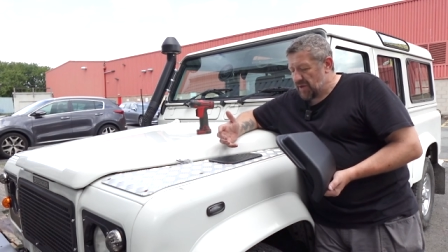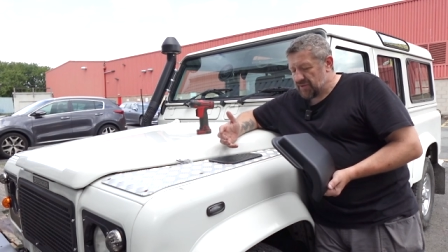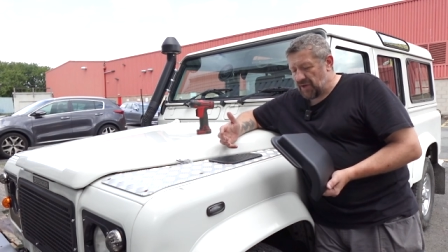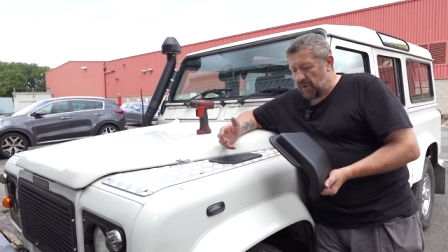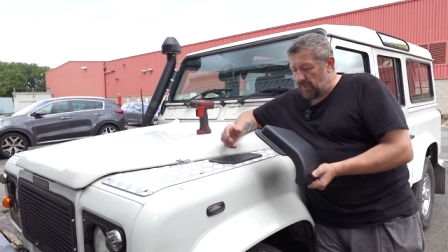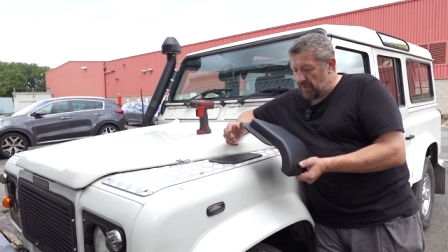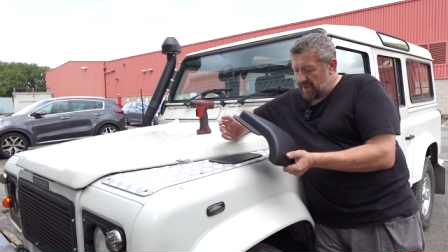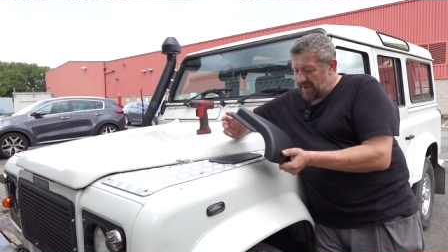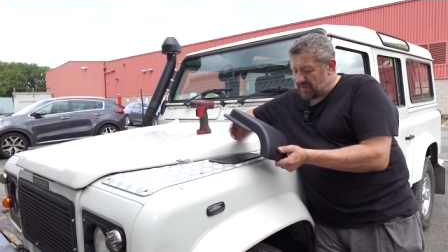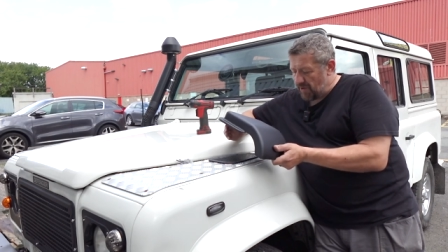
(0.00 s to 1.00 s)
So
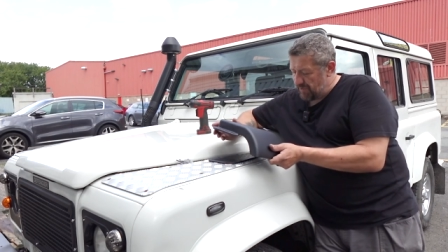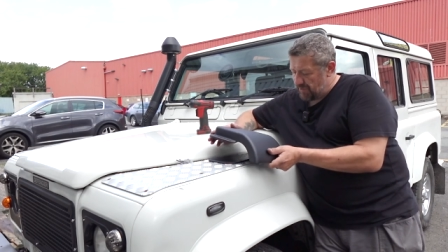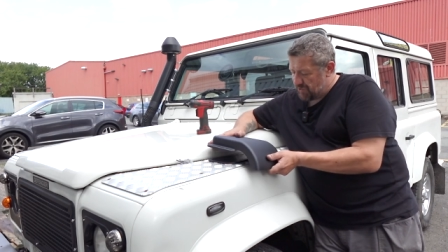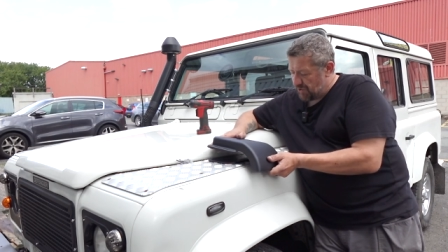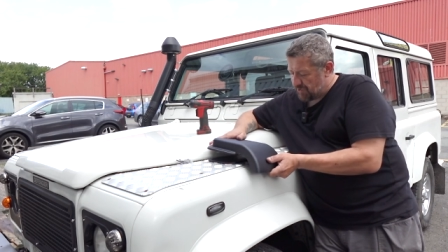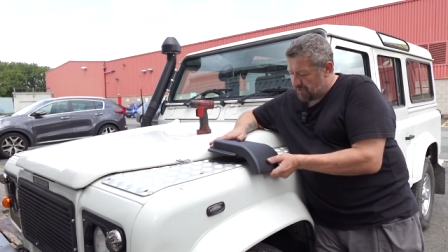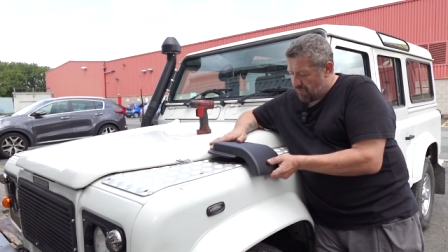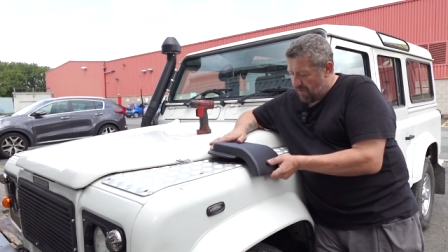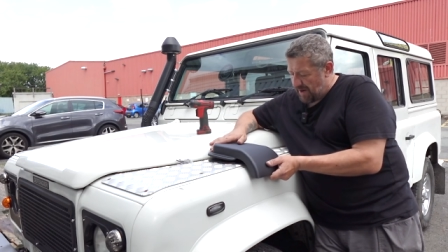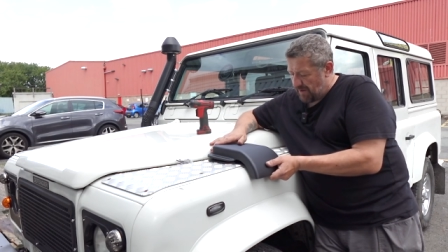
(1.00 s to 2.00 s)
these aren't just
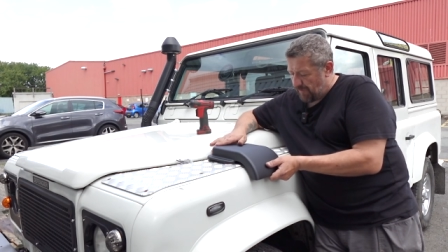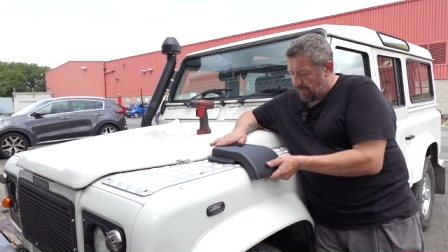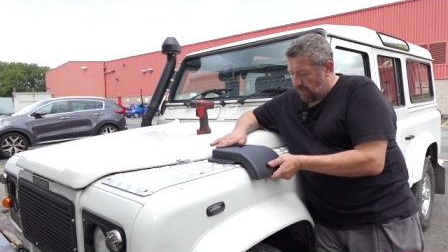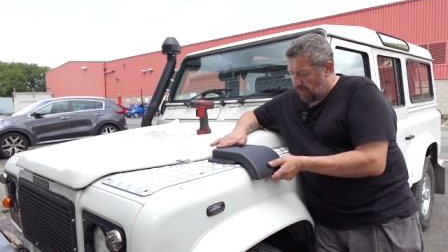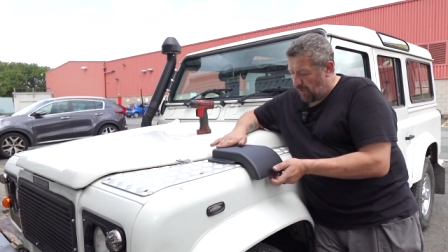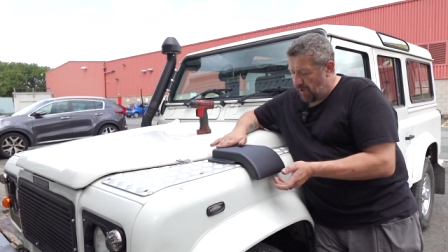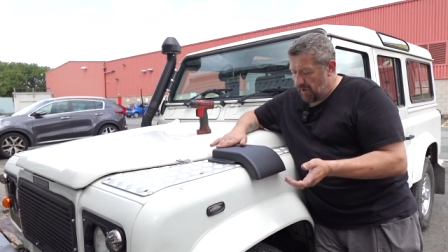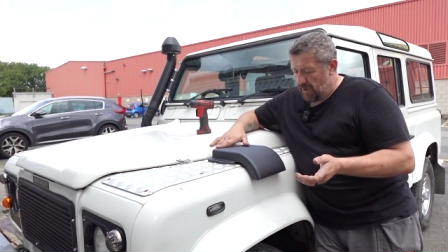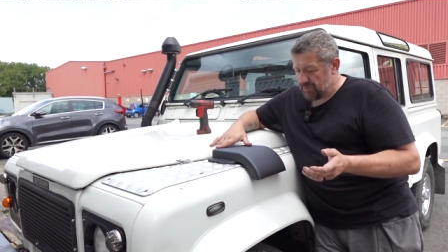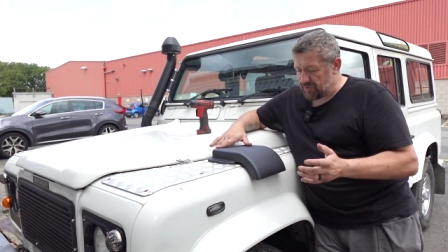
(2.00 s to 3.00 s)
great for
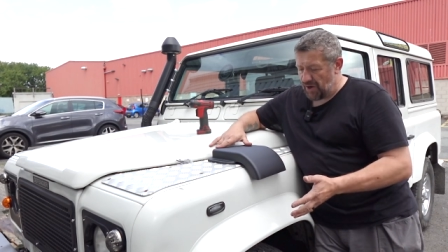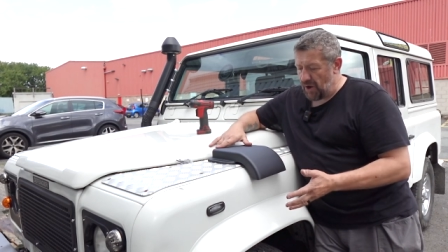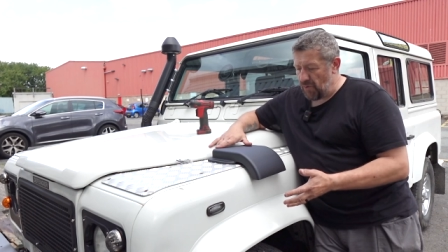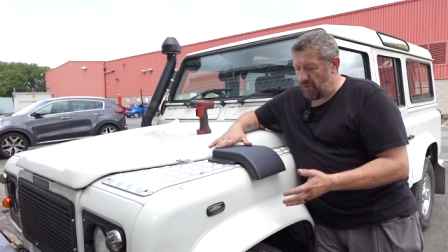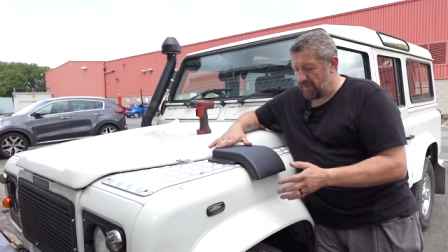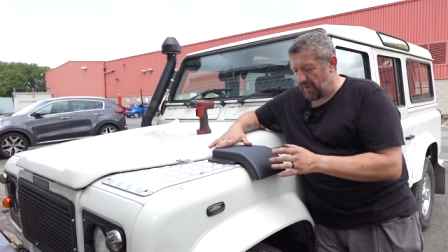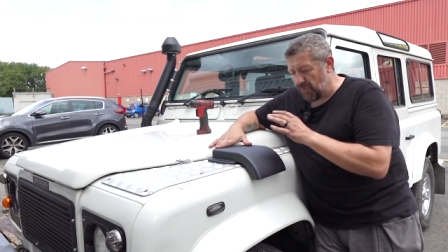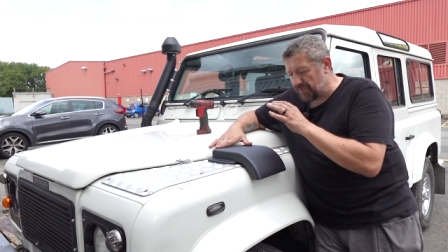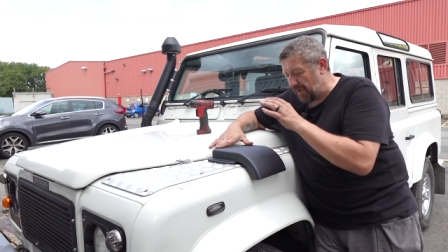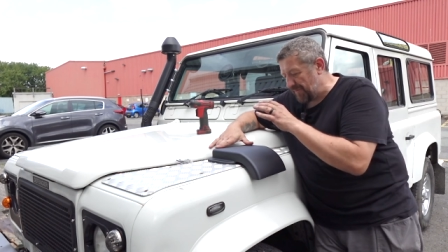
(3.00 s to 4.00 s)
snow, they're
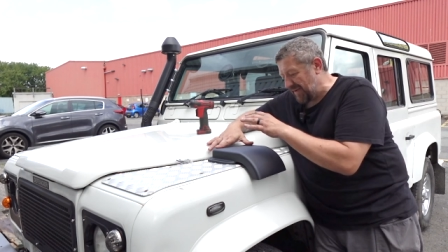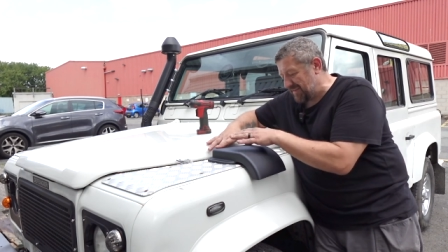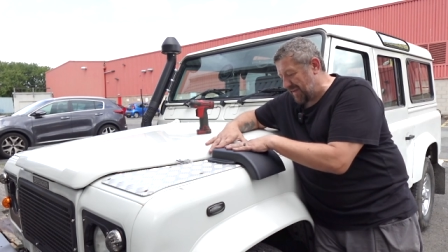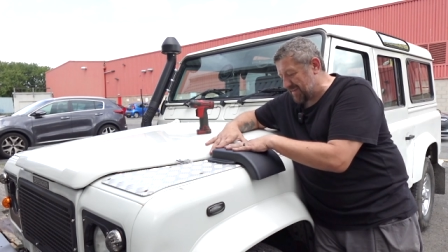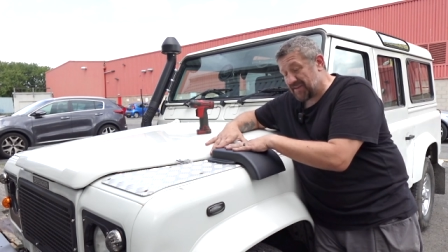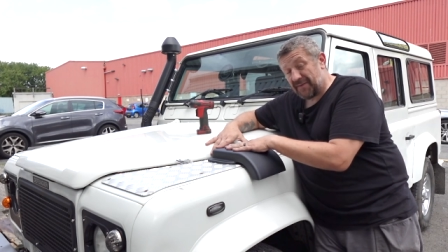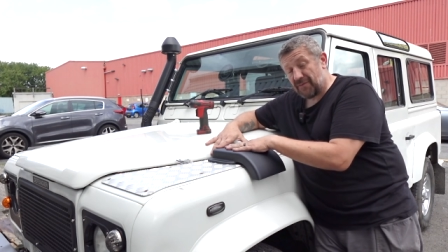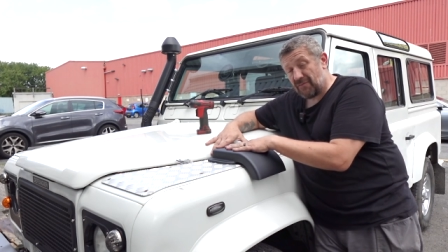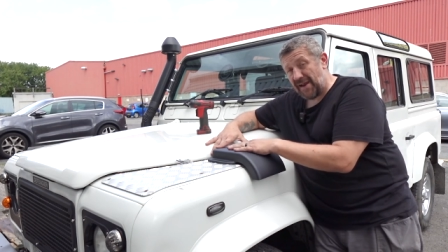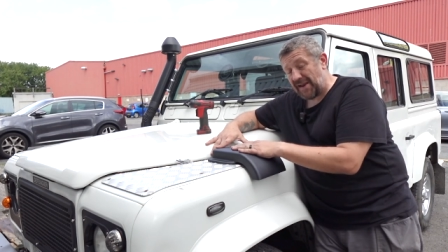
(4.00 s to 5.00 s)
also fantastic
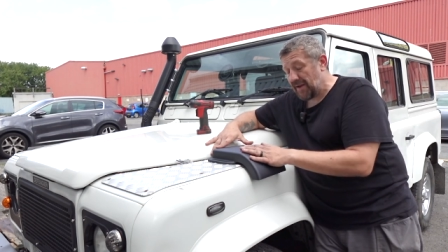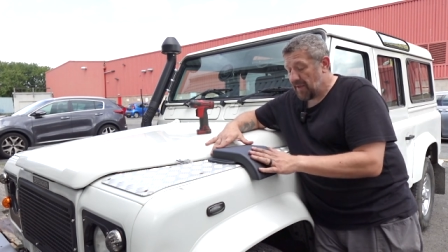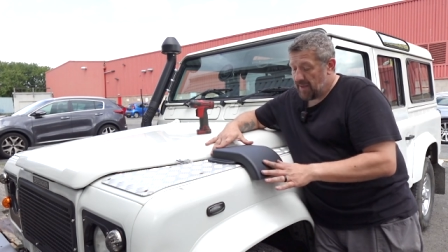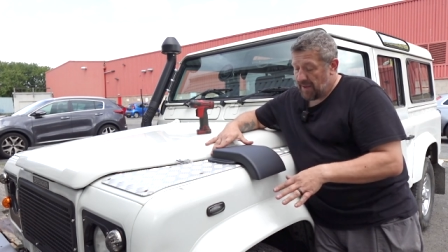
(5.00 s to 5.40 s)
for rain.